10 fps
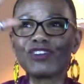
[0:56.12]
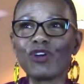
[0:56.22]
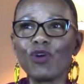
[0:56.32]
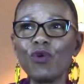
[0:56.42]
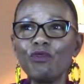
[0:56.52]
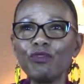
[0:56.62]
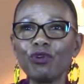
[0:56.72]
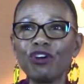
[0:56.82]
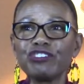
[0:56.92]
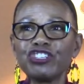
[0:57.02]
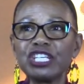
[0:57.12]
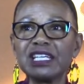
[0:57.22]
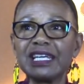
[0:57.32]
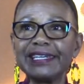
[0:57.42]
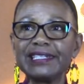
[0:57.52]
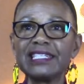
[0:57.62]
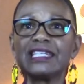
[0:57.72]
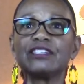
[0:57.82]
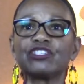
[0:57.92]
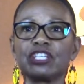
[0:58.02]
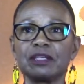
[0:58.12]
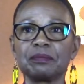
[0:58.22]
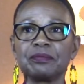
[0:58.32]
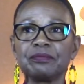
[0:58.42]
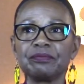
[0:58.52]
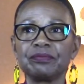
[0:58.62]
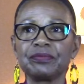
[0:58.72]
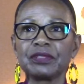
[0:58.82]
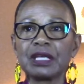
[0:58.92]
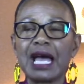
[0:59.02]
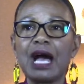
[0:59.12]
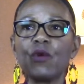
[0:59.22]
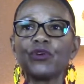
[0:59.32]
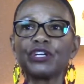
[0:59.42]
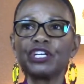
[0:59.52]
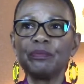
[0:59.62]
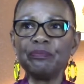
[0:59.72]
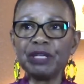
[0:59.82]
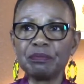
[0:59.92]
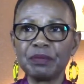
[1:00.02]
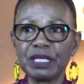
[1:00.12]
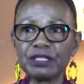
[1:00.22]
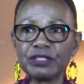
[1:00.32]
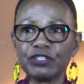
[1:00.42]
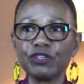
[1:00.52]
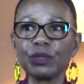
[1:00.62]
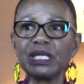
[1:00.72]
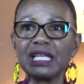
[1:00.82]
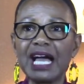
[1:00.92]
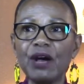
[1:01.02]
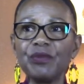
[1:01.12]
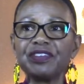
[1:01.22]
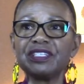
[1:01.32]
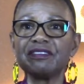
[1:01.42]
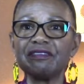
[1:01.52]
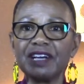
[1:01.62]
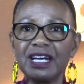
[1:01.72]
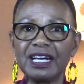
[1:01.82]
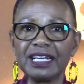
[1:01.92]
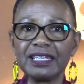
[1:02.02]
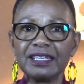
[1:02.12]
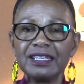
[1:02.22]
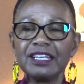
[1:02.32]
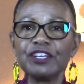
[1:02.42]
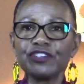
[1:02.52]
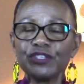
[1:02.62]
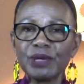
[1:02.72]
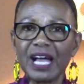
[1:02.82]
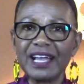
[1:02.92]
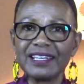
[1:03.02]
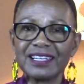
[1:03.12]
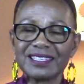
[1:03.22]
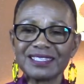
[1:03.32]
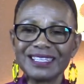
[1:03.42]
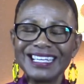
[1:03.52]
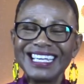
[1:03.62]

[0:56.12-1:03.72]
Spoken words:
our overarching intention, our commitment to allow the divine to guide us,